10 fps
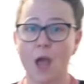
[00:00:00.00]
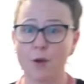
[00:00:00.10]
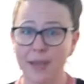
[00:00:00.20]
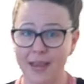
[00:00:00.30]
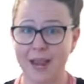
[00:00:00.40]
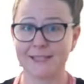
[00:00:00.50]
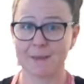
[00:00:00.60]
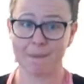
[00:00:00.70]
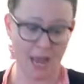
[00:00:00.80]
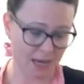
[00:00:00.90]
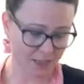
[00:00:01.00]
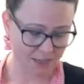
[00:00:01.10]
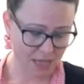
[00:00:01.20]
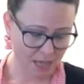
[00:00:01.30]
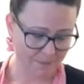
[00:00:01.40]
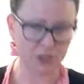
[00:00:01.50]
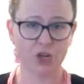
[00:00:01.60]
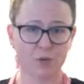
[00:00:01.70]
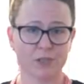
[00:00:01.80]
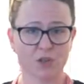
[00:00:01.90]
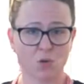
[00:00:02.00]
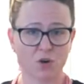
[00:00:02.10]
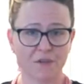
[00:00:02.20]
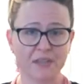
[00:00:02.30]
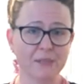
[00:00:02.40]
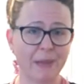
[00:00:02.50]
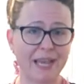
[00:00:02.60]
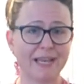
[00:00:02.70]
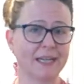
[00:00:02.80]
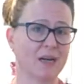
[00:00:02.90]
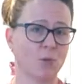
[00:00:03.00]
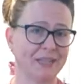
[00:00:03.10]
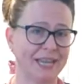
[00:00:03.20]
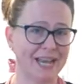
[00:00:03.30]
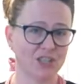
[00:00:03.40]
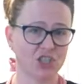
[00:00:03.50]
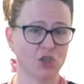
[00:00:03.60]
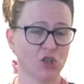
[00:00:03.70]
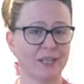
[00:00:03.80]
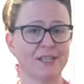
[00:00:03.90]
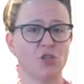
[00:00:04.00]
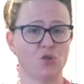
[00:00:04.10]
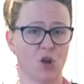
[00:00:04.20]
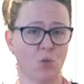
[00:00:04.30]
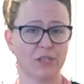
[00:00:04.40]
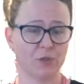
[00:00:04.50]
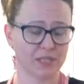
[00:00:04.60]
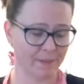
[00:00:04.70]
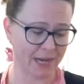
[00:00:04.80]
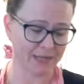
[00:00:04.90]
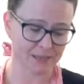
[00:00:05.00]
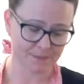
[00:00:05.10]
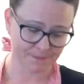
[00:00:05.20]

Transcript: Okay guys, I'm back. I'm going to show you what's going on in this pan, kind of what the edges look like so you know what to expect.